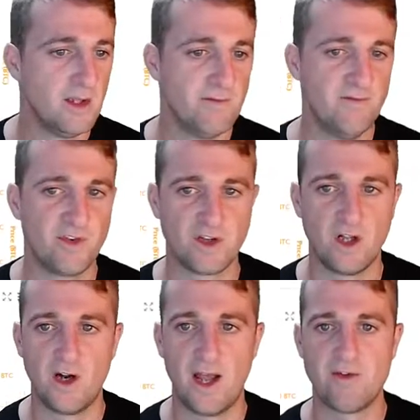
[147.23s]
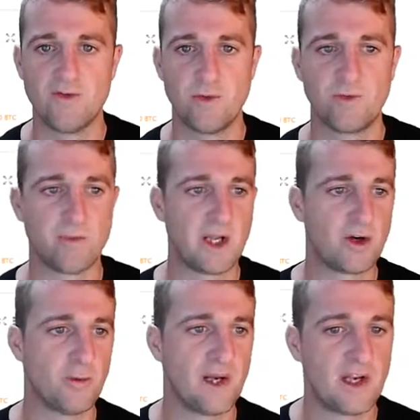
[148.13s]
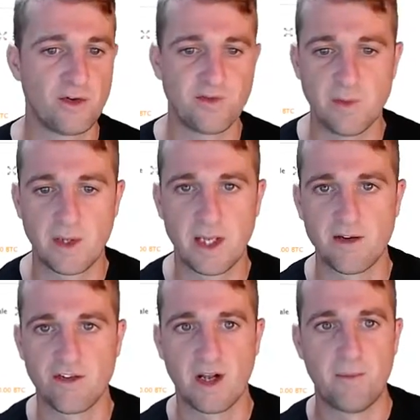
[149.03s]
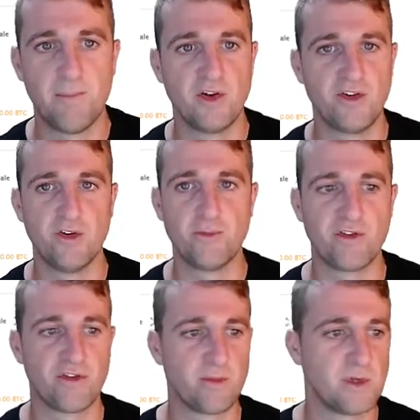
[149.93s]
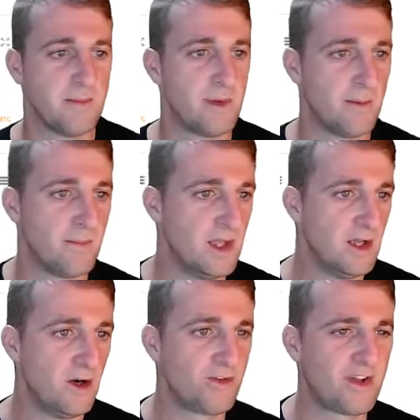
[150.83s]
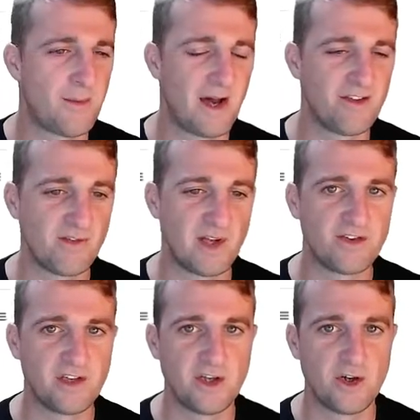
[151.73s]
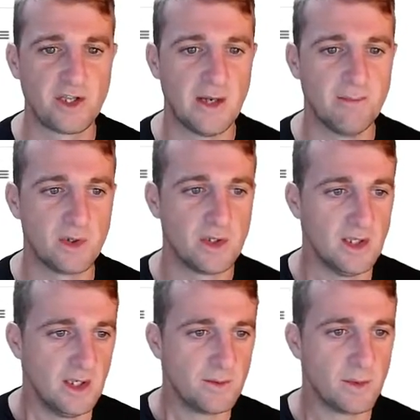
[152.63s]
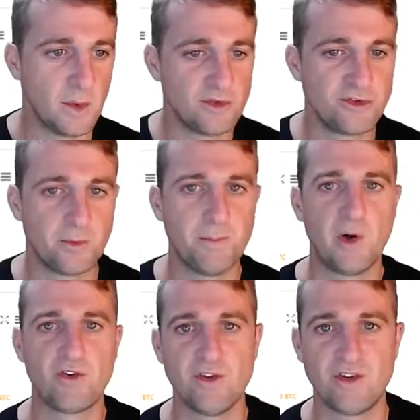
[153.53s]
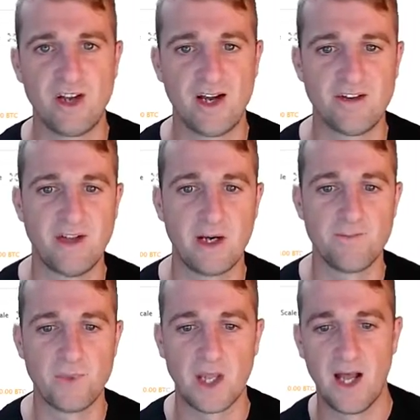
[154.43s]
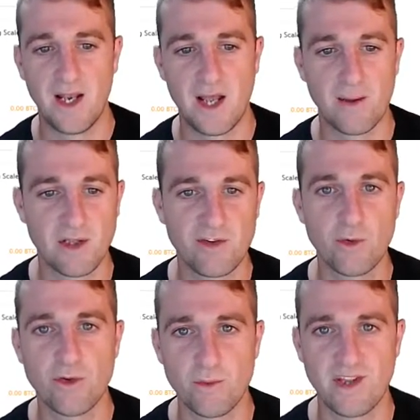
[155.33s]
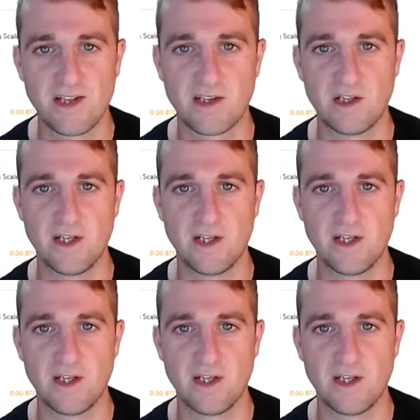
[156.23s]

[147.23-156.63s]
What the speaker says: there's a lot of headroom to make up, and I do think we can start pushing up to some all-time highs eventually. Not yet, but we will jump over to the charts now, and let's do some technical